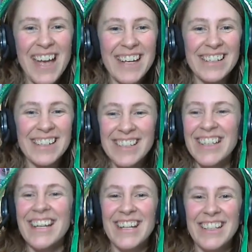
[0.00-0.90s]
And
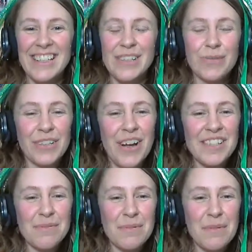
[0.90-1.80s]
it's really
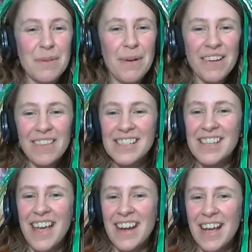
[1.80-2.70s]
awesome to be a part of this,
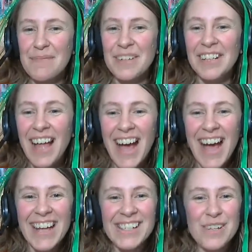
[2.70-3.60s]
and I'm
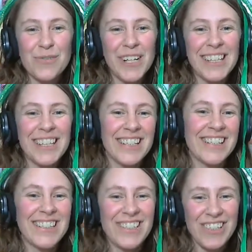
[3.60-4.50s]
glad to ring in
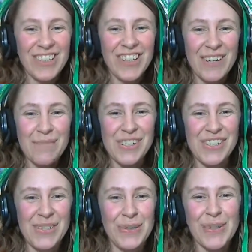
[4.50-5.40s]
year number
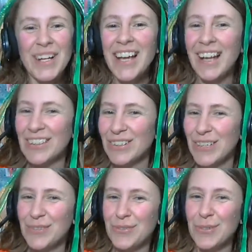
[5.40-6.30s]
two and
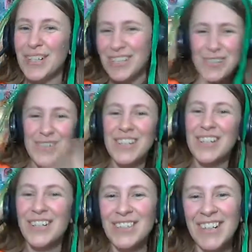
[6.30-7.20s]
looking forward to
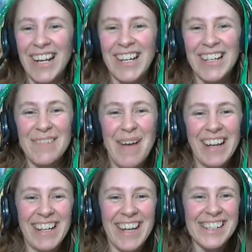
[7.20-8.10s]
when I can come back
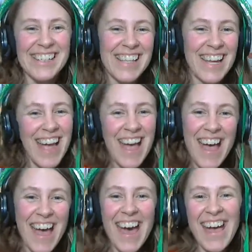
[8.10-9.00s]
again and say,
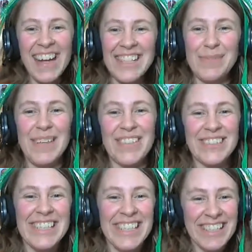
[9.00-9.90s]
hey, it's been 3
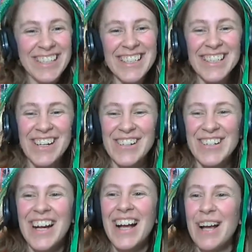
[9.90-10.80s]
years. So
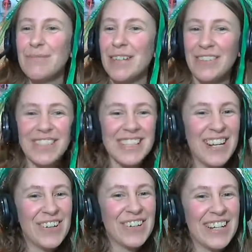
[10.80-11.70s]
I'm definitely
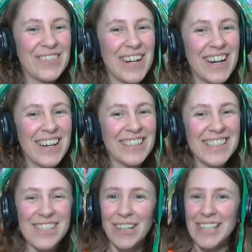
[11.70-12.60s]
not going anywhere
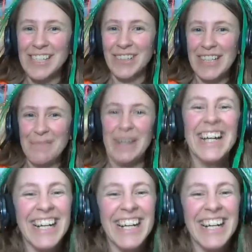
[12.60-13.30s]
as long as they'll keep me.